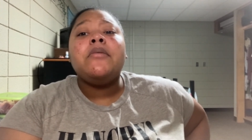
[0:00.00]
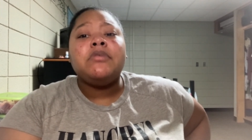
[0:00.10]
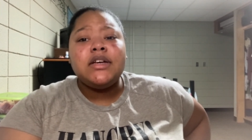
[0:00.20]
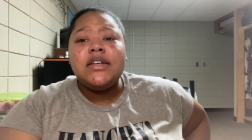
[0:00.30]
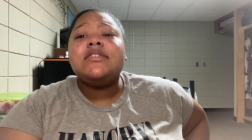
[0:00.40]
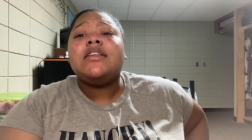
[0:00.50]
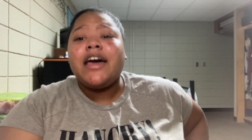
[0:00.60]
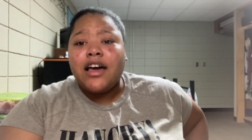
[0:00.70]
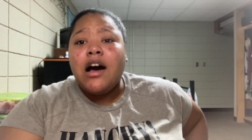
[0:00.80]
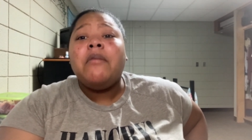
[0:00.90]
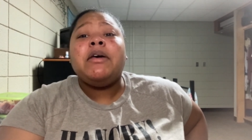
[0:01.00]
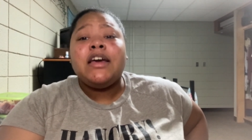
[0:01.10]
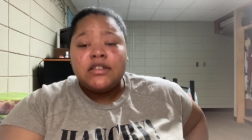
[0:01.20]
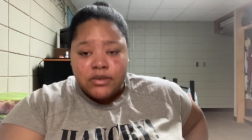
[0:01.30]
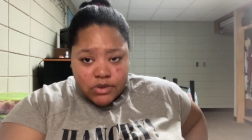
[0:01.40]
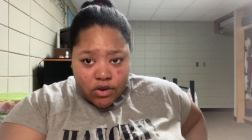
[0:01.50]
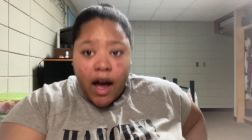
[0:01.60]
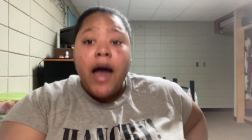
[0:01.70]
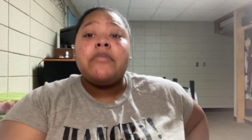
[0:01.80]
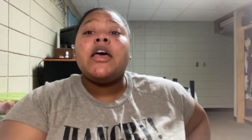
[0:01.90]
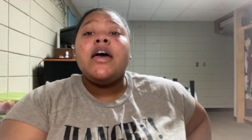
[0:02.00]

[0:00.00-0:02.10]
please like, comment, and subscribe.